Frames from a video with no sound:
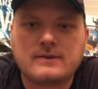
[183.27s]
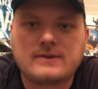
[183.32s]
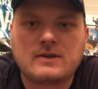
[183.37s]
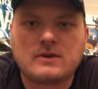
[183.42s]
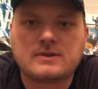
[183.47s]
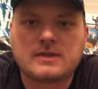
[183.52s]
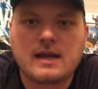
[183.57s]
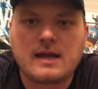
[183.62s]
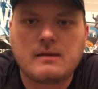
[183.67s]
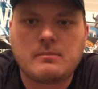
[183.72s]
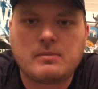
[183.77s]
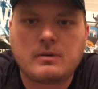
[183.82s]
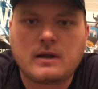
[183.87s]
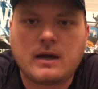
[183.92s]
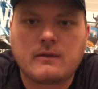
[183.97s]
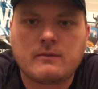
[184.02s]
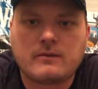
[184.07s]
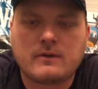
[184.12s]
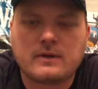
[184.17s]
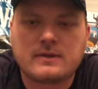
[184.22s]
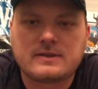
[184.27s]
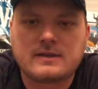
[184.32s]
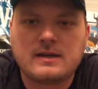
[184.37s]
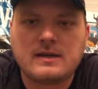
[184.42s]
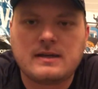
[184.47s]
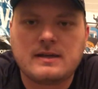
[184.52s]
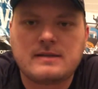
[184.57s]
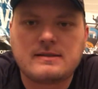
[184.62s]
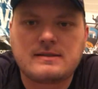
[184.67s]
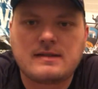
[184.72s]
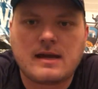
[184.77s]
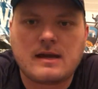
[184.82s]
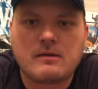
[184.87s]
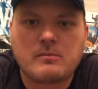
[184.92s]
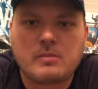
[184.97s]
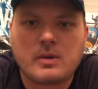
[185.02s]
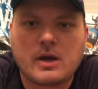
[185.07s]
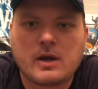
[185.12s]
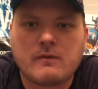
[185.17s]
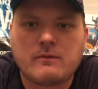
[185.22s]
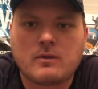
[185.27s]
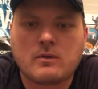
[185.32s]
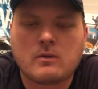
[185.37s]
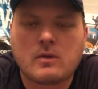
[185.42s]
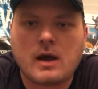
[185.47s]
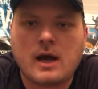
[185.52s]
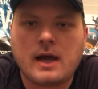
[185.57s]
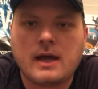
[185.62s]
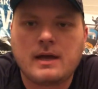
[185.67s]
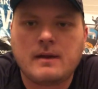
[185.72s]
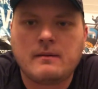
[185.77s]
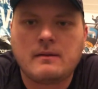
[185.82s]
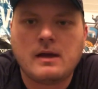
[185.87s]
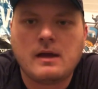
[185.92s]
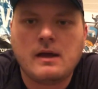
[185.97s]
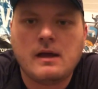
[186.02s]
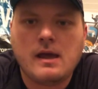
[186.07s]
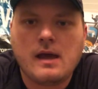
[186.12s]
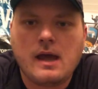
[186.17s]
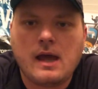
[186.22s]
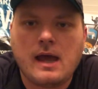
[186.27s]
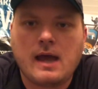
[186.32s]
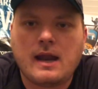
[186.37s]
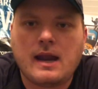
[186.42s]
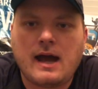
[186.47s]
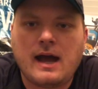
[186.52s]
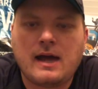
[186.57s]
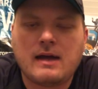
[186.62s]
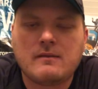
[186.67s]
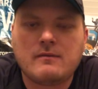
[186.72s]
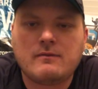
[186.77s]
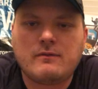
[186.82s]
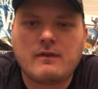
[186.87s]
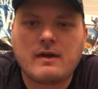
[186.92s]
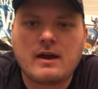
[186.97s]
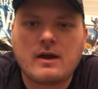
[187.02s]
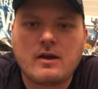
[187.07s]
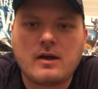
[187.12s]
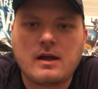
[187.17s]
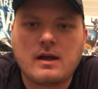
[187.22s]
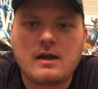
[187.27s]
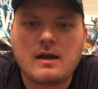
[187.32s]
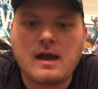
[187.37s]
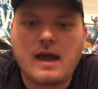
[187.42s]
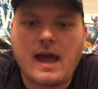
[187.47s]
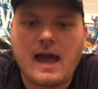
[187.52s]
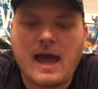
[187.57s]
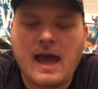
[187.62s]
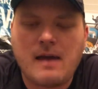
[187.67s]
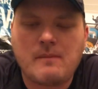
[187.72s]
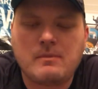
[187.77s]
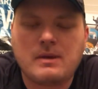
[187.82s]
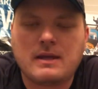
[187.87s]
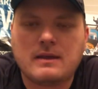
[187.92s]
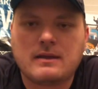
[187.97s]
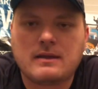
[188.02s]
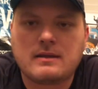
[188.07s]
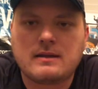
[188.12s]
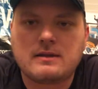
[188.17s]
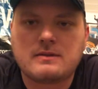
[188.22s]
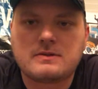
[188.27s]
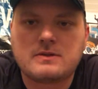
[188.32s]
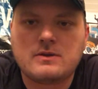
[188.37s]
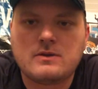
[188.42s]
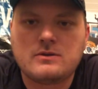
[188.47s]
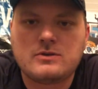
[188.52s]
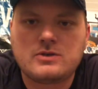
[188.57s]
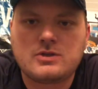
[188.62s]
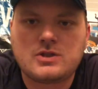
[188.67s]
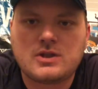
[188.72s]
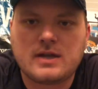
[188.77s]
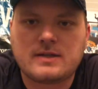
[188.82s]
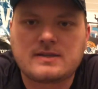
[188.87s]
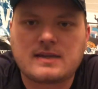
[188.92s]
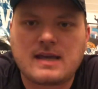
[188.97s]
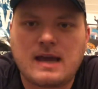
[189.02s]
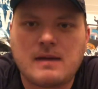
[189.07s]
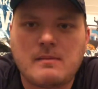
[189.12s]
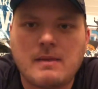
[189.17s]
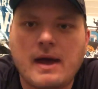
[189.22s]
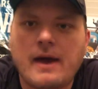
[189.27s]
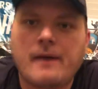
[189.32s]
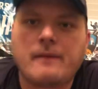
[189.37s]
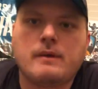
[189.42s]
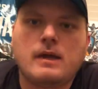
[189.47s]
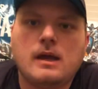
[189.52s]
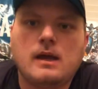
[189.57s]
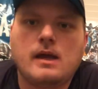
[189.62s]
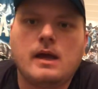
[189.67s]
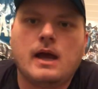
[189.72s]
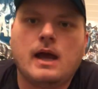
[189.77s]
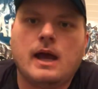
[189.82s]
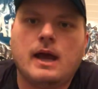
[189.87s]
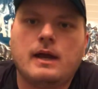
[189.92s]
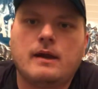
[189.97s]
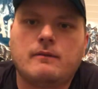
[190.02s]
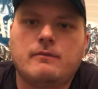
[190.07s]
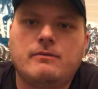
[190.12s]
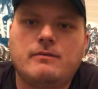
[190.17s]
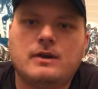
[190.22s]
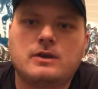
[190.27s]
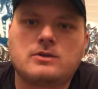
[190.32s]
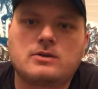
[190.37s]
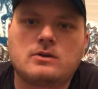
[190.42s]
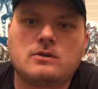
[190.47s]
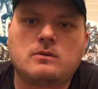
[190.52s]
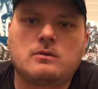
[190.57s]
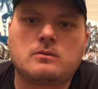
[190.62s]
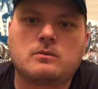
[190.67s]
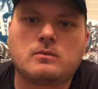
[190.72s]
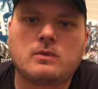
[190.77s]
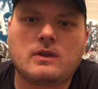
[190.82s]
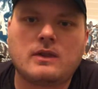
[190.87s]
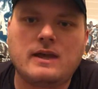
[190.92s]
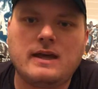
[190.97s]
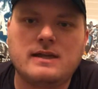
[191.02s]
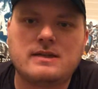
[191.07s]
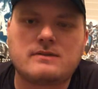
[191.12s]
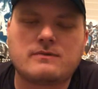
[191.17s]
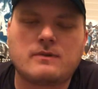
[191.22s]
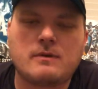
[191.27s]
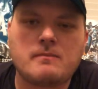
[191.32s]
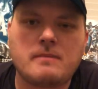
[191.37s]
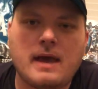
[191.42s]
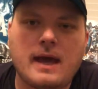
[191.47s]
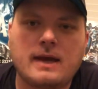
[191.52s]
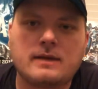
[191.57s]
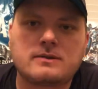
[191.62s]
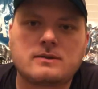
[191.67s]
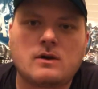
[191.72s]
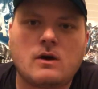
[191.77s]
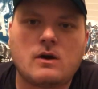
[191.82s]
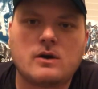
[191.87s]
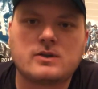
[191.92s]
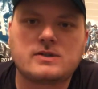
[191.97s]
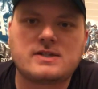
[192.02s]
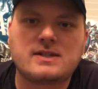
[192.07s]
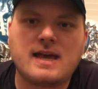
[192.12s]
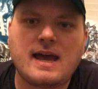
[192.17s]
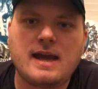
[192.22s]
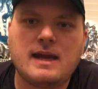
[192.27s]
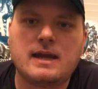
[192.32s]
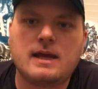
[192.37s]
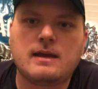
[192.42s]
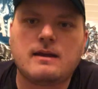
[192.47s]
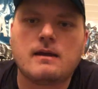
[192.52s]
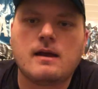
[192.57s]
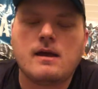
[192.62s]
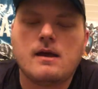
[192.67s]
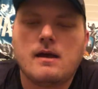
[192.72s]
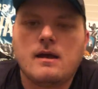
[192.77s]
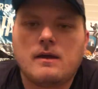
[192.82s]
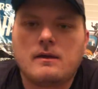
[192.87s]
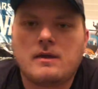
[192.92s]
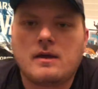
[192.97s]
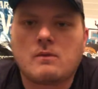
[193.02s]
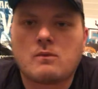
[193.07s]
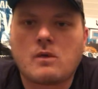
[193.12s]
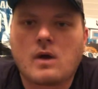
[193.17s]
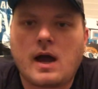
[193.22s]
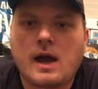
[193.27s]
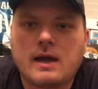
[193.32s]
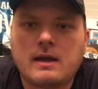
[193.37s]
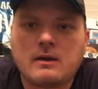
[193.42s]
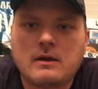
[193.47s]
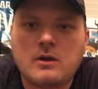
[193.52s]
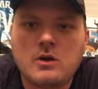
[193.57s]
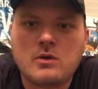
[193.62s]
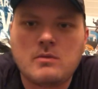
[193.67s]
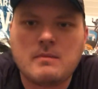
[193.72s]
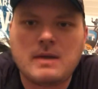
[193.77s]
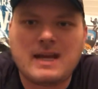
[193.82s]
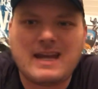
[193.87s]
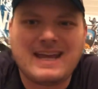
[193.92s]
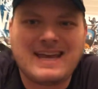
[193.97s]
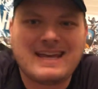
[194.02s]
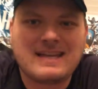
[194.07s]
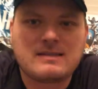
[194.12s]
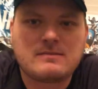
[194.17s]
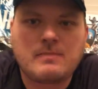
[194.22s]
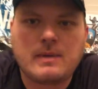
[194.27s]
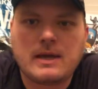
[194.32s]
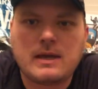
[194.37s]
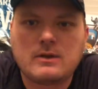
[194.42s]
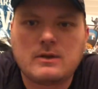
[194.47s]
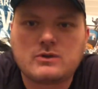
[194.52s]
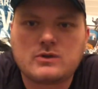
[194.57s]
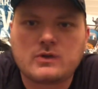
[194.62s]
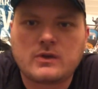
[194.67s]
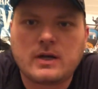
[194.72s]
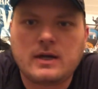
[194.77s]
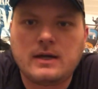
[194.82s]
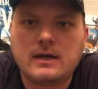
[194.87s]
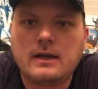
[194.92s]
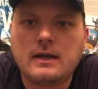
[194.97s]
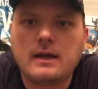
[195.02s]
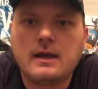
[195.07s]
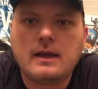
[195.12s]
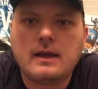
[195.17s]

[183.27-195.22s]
So say a prayer for his kids, say a prayer for Ryan, and I am very happy that this news just came out an official release from NASCAR stating that Ryan Newman is being treated